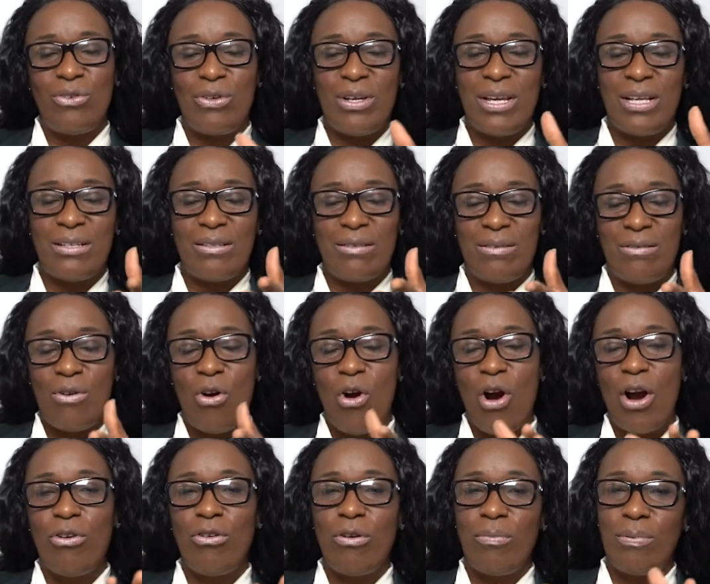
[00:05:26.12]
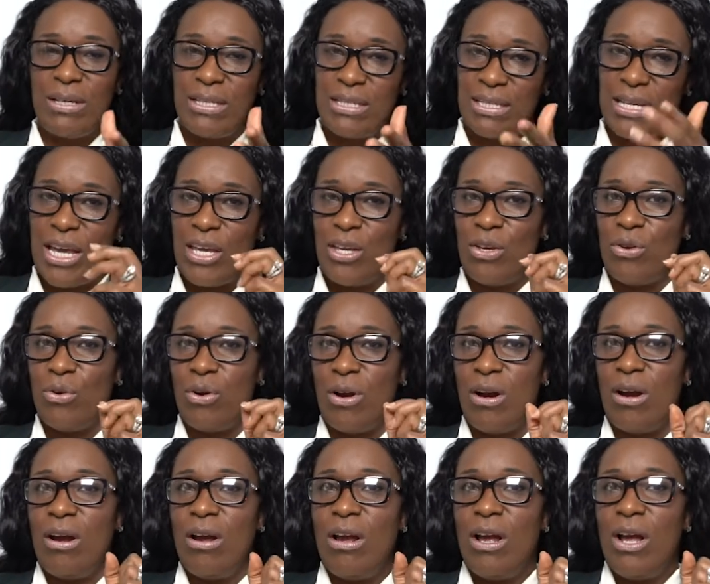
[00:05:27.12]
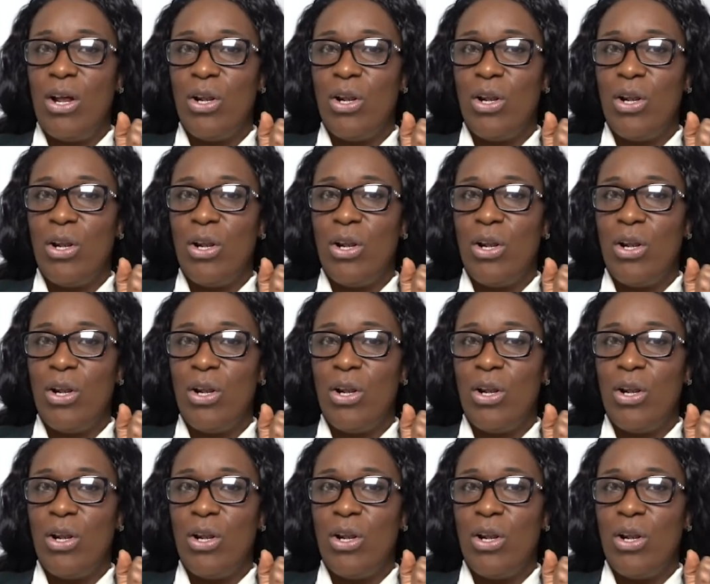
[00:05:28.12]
can arguably say you're